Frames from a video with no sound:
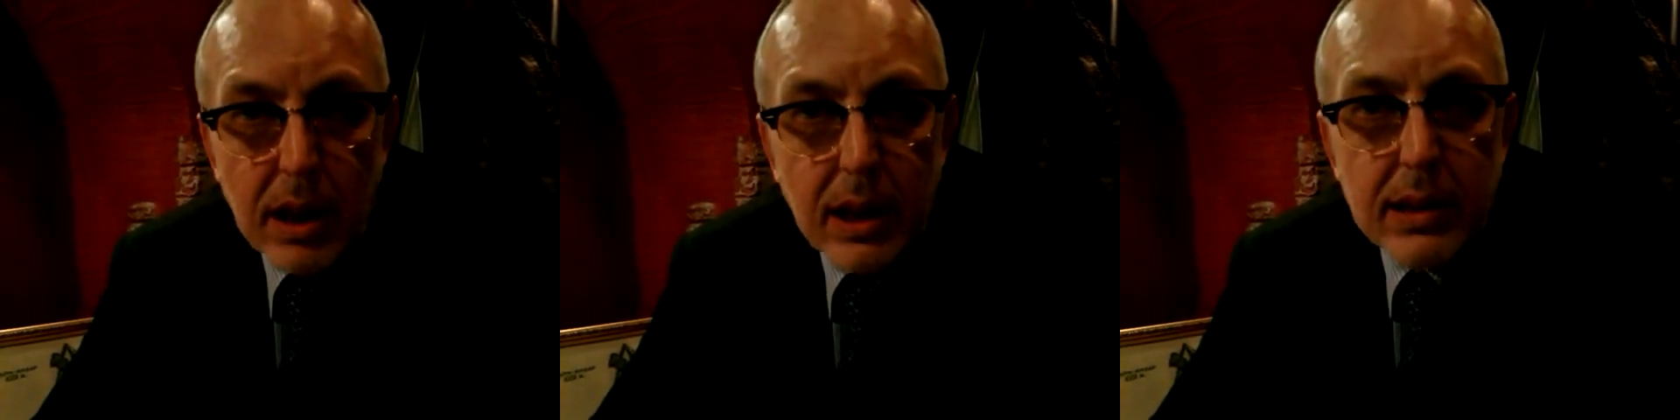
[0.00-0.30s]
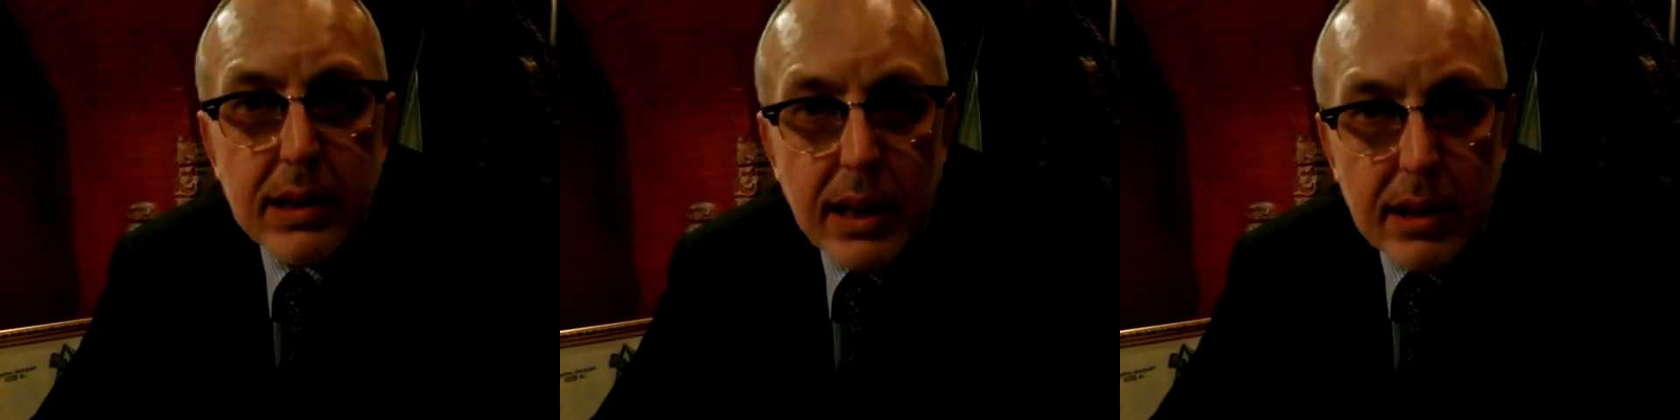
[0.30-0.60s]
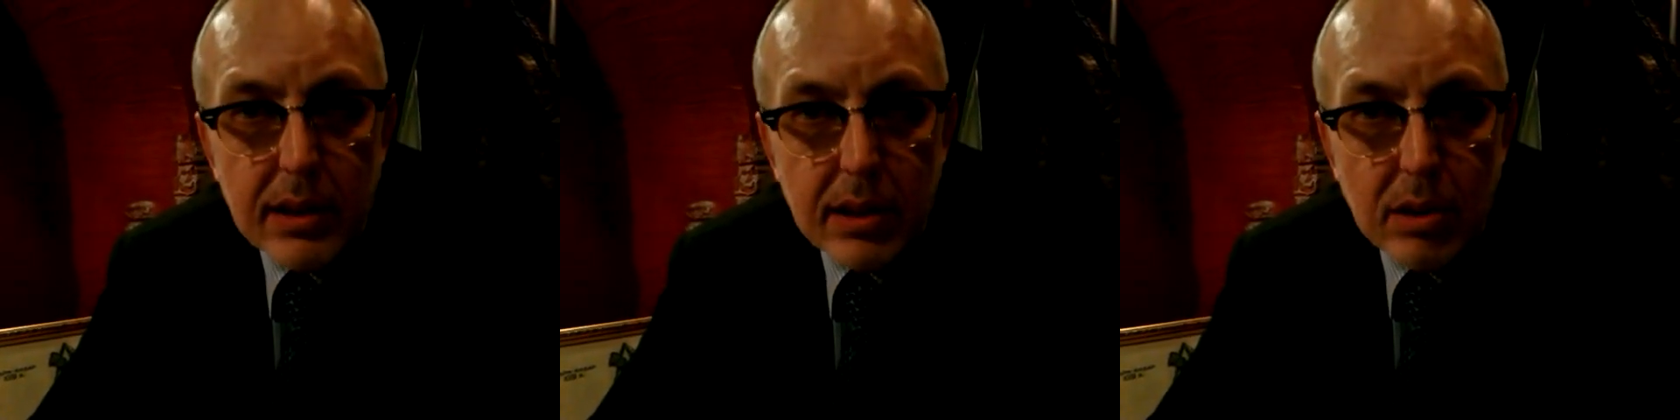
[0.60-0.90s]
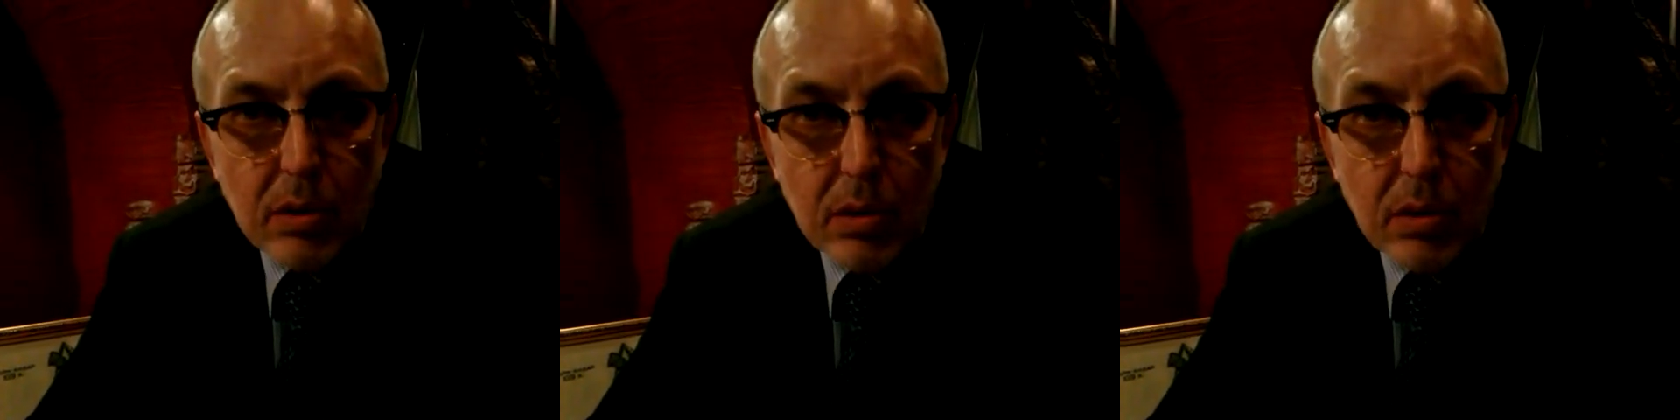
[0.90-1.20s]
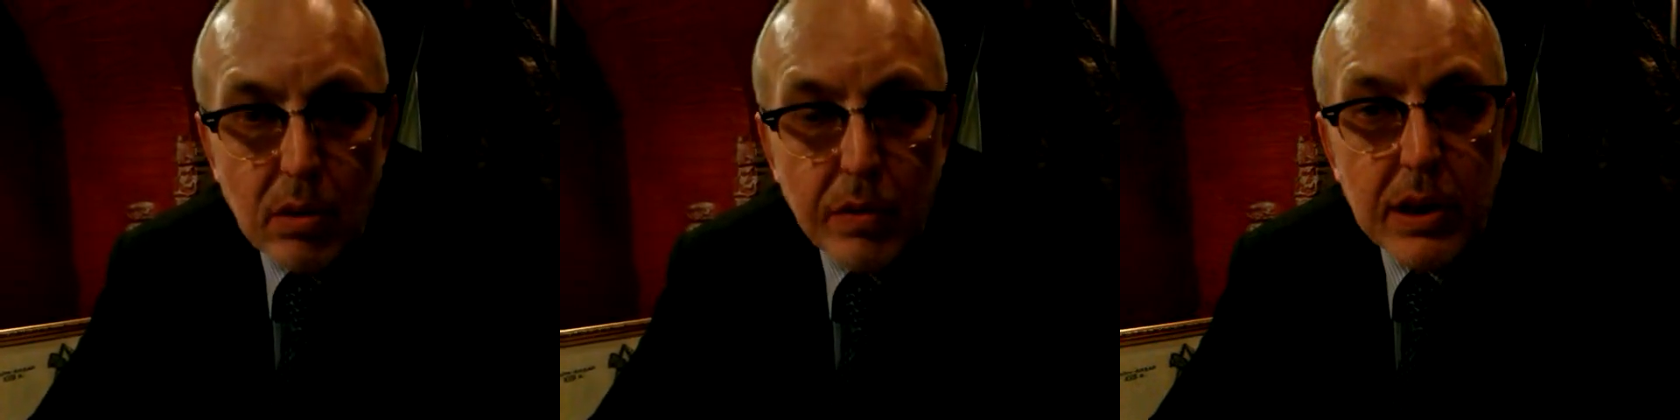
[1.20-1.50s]
a sense
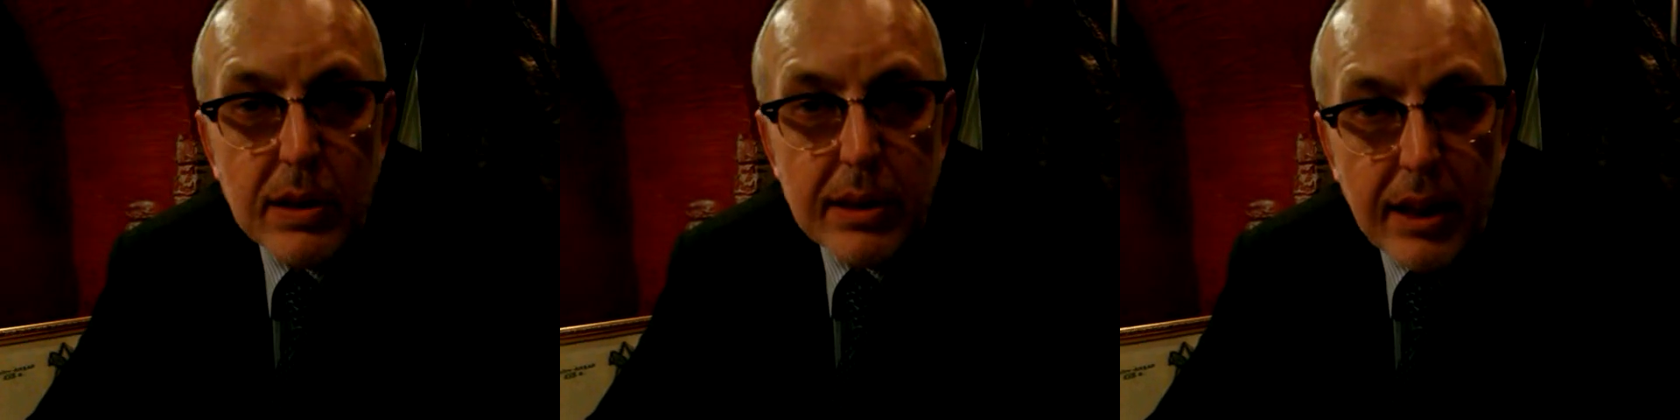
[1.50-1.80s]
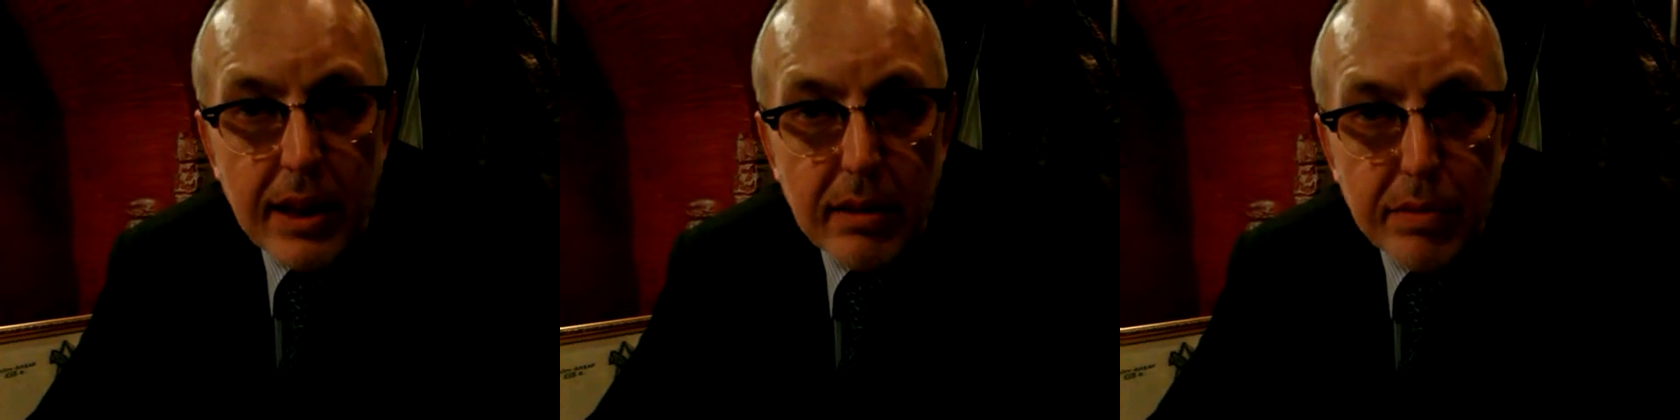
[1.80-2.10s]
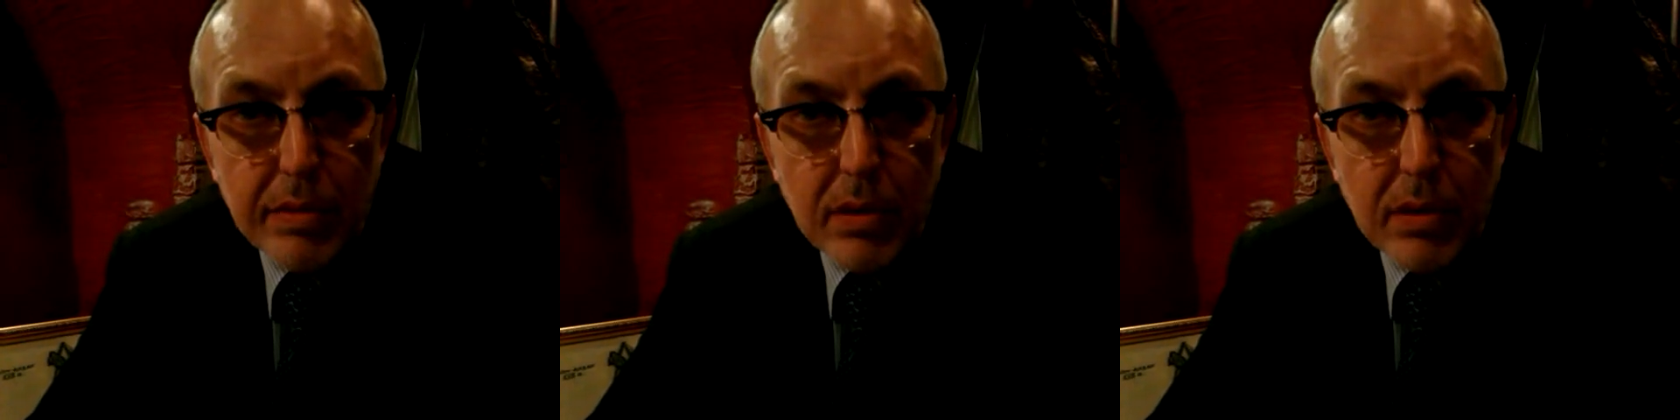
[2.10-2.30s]
of his life.